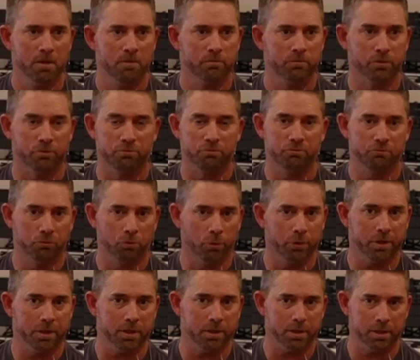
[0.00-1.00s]
For
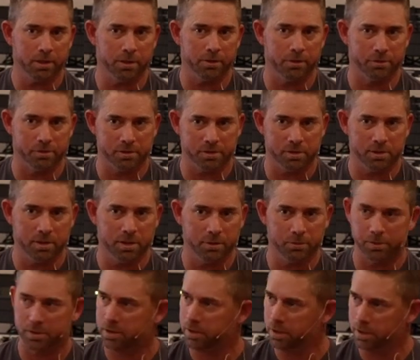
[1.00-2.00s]
40 years, he
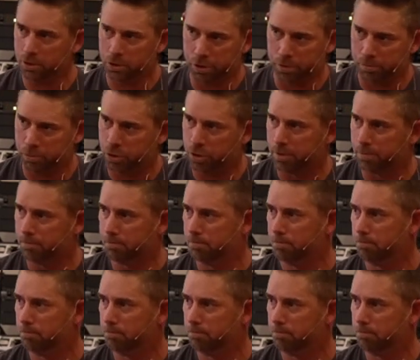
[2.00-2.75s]
was an Egyptian.